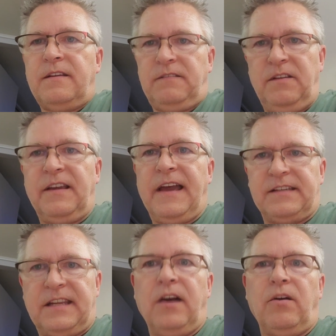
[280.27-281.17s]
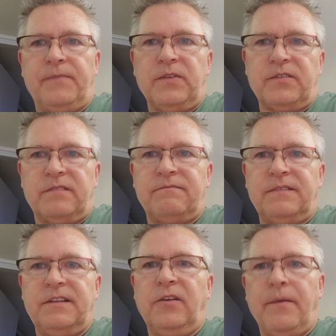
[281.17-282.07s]
you can kind of tell if there's
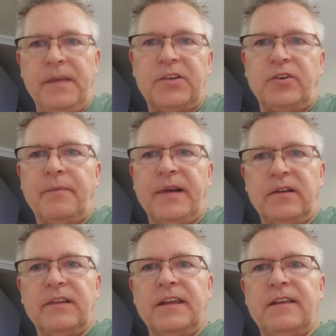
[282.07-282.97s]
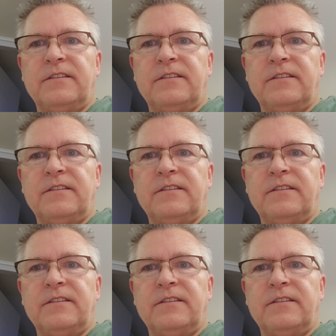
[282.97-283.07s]
a mixture apparently.